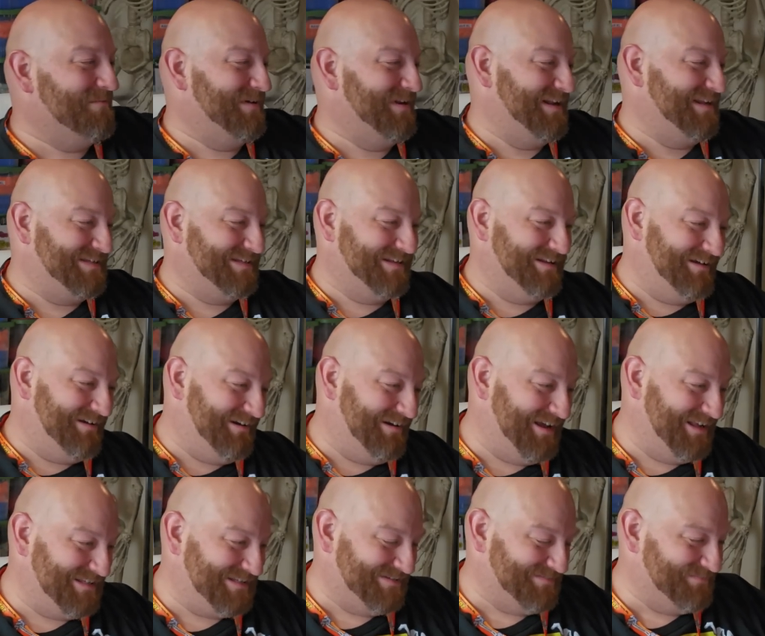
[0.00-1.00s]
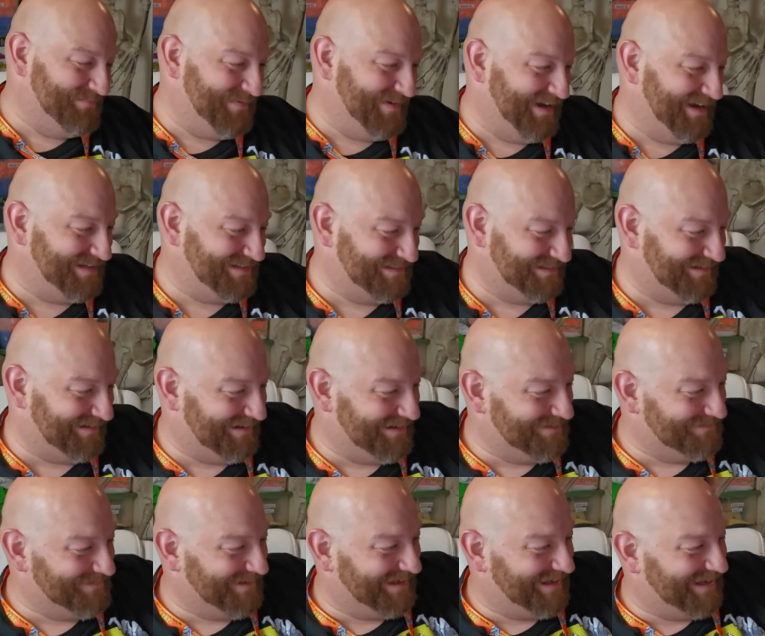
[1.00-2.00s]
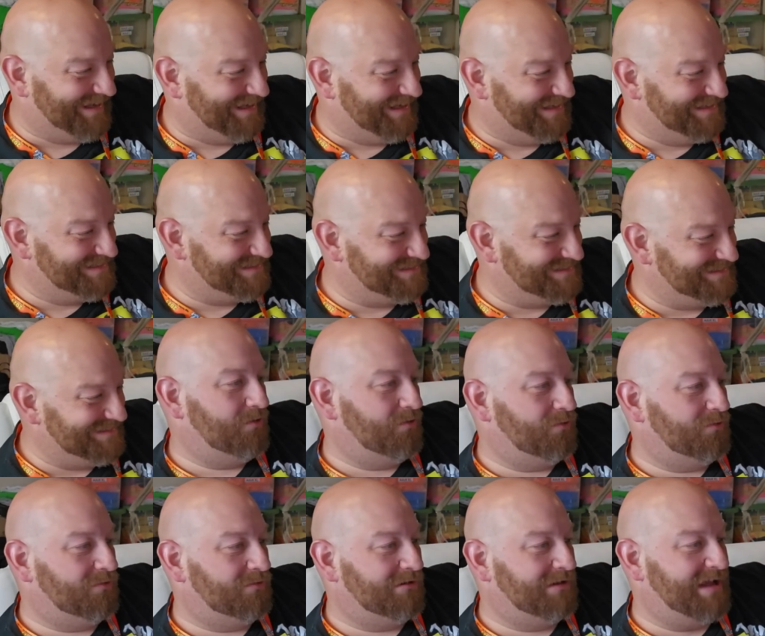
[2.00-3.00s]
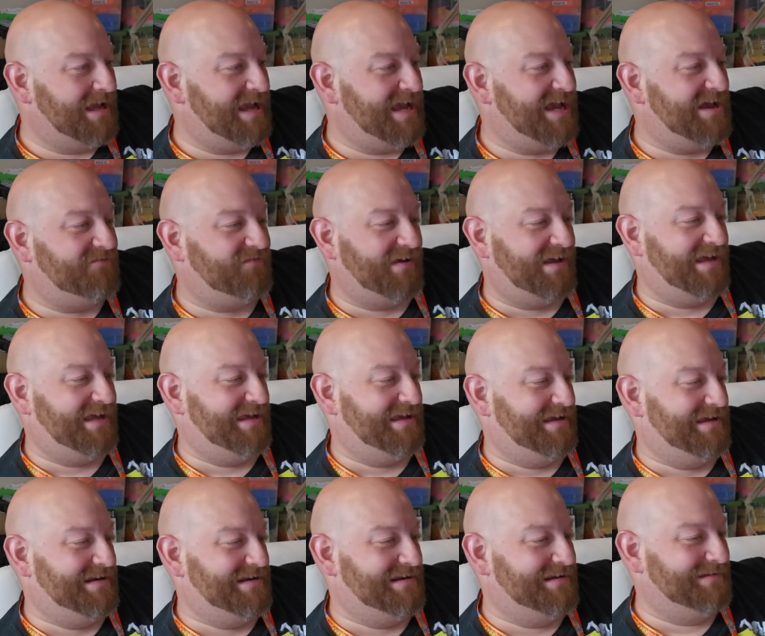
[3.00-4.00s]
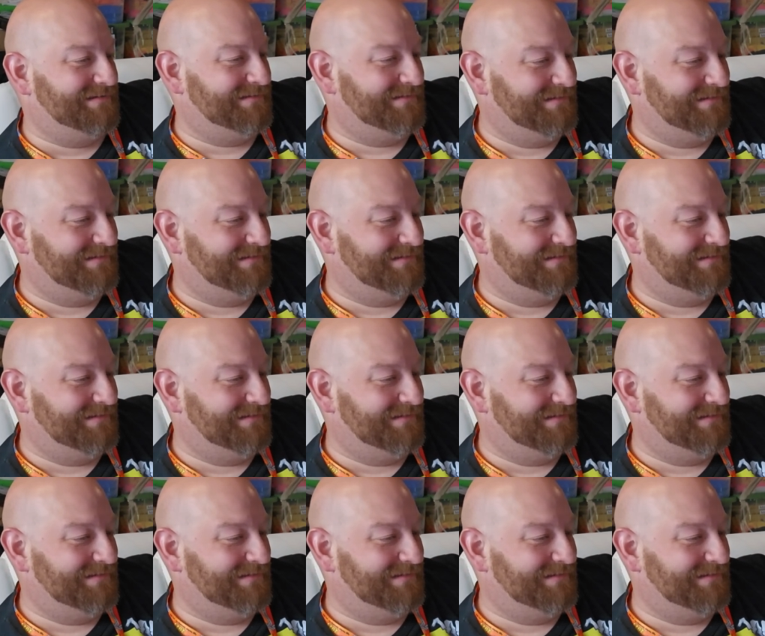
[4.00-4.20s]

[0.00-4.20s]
That's an awesome picture. Oh my gosh. Whole half a head.